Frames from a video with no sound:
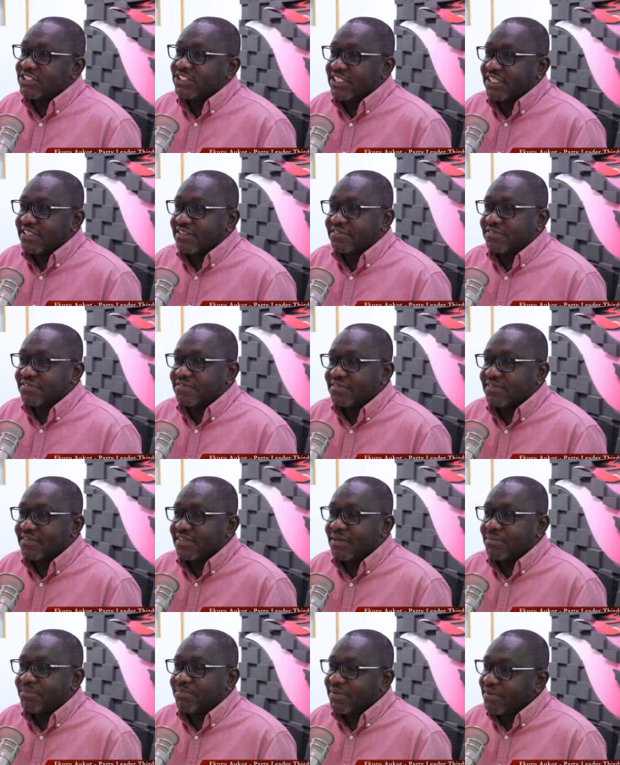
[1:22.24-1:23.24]
Jeff.
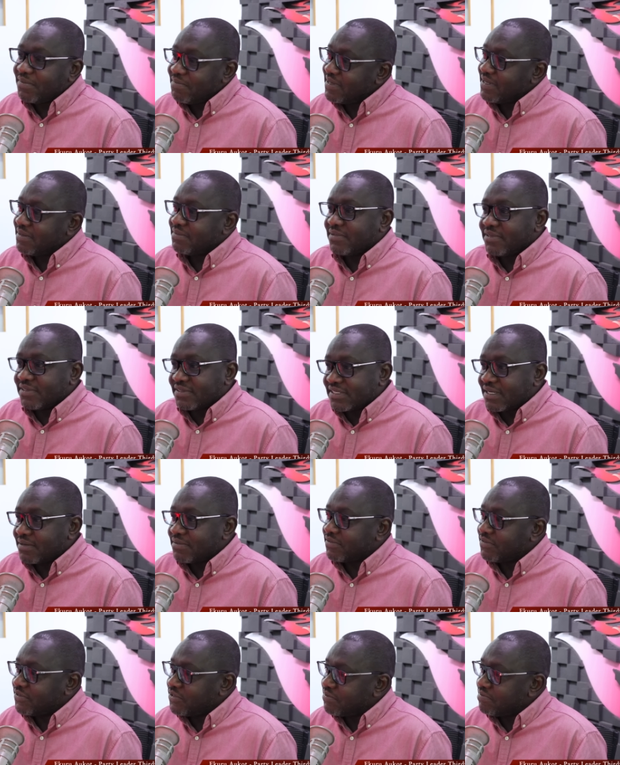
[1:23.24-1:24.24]
The problem with some
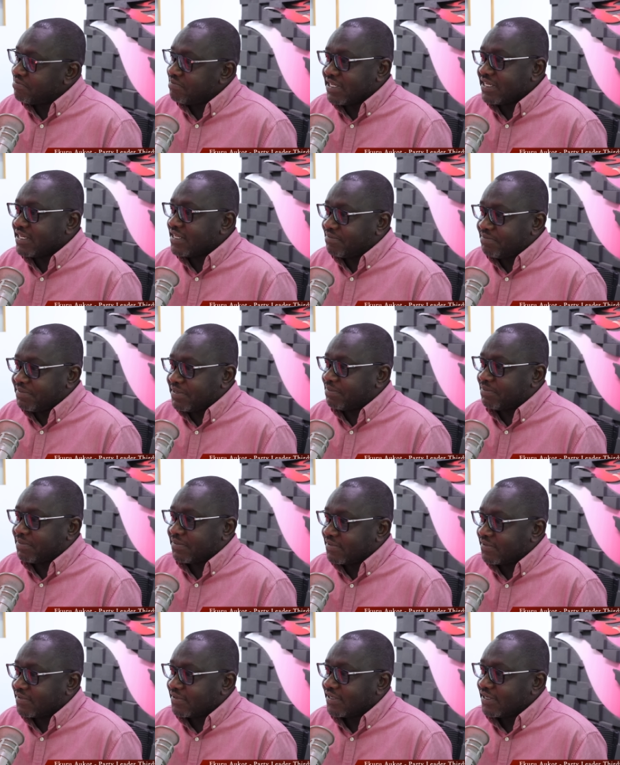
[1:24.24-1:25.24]
of you media
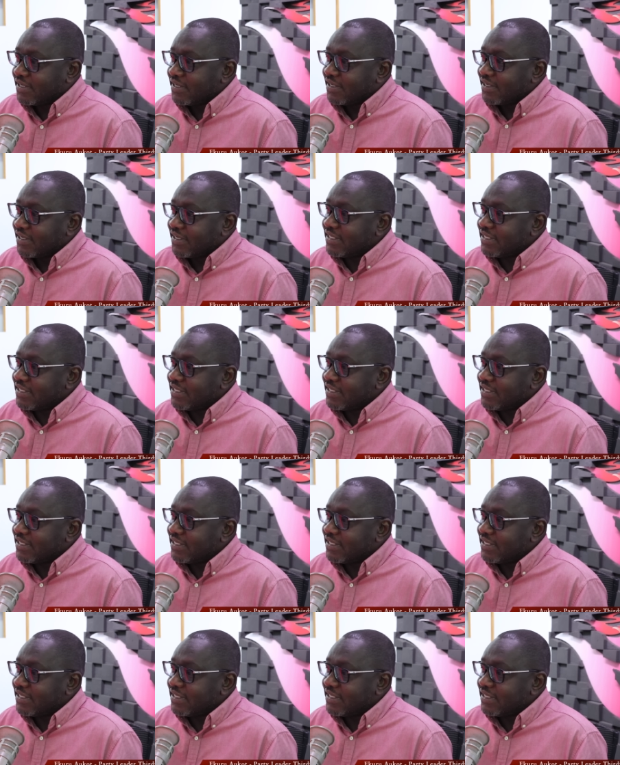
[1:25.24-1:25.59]
people mm-hmm.